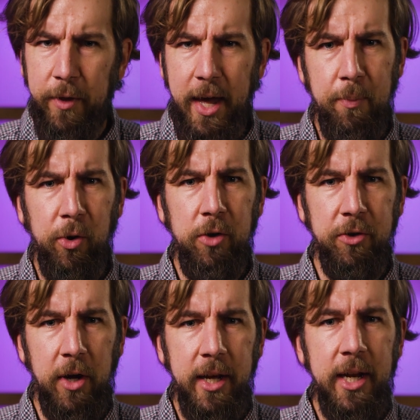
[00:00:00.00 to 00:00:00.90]
for the April
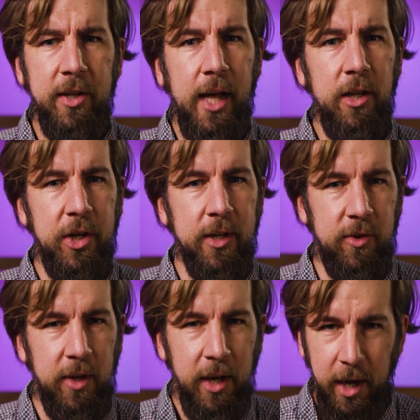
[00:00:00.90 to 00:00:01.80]
Duncan
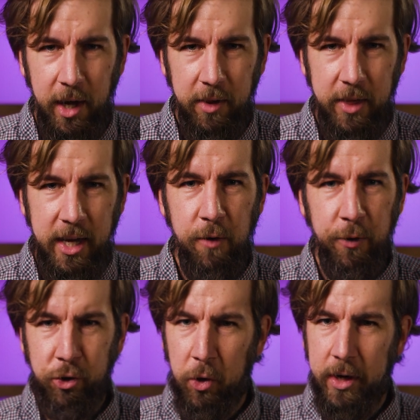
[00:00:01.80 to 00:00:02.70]
Intelligence. Thank you
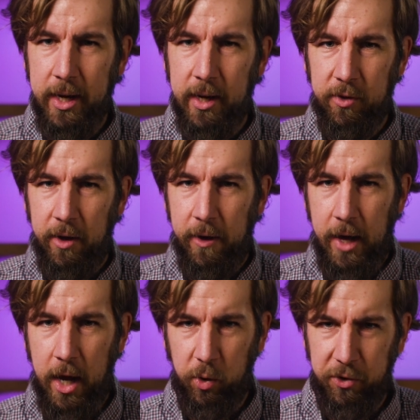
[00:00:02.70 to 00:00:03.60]
for joining us,
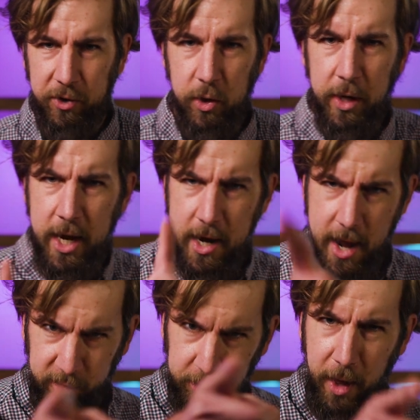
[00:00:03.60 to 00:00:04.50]
and we'll see you again
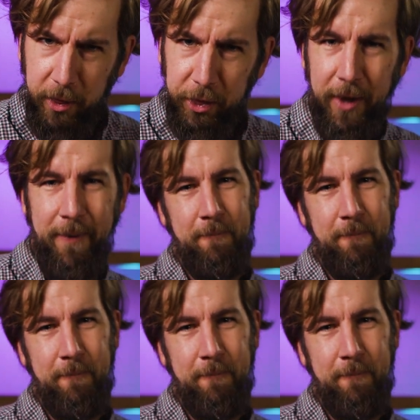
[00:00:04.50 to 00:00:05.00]
next month.